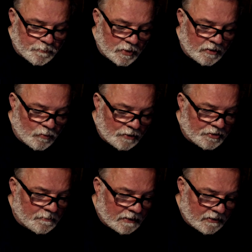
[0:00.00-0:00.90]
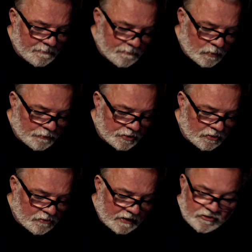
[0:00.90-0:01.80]
Brilliant. Well done, Barry. Well done.
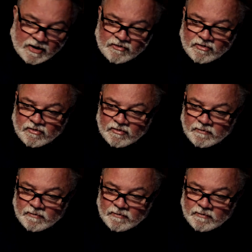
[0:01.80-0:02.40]
Congratulations.